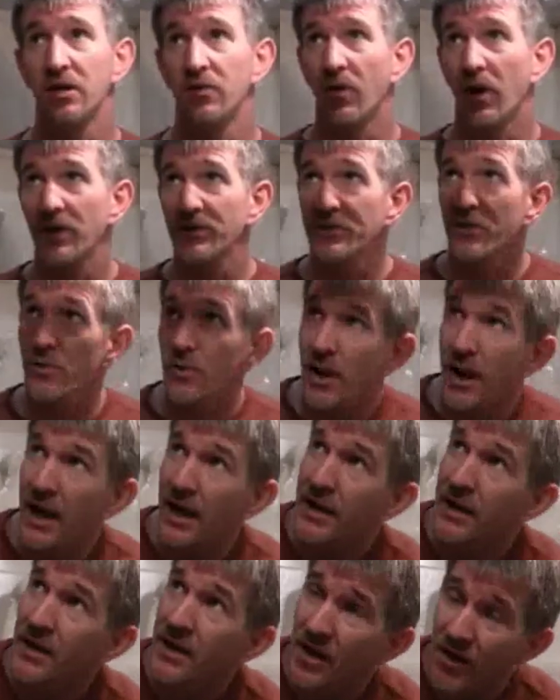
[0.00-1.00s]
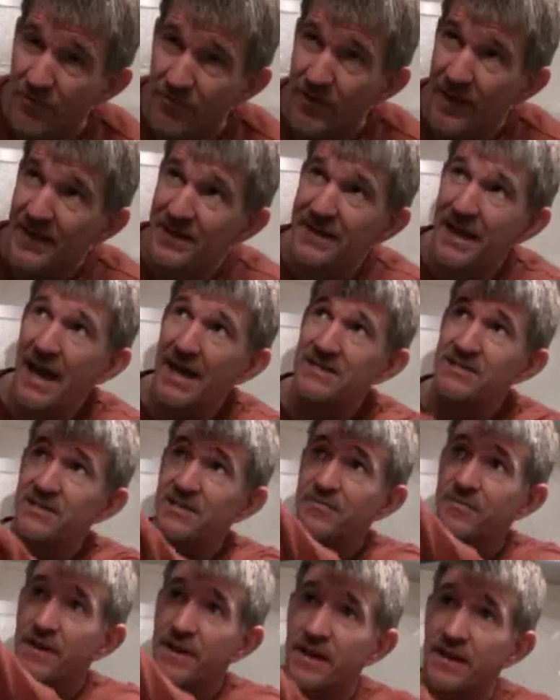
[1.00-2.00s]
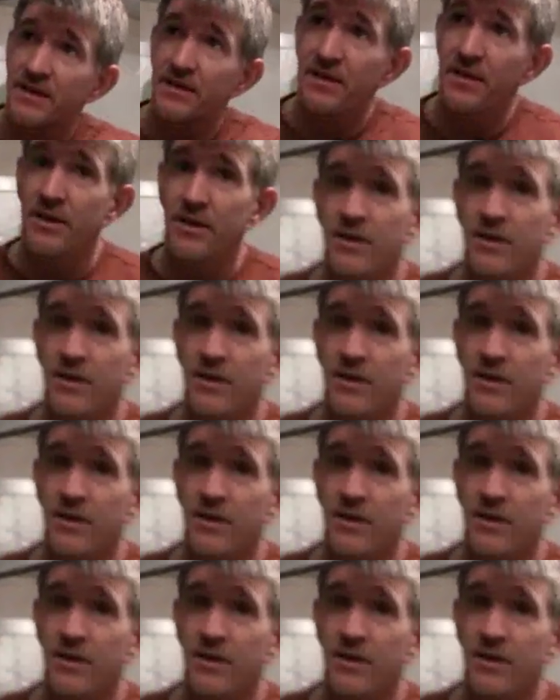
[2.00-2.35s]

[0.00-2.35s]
You've also got a fantastic fan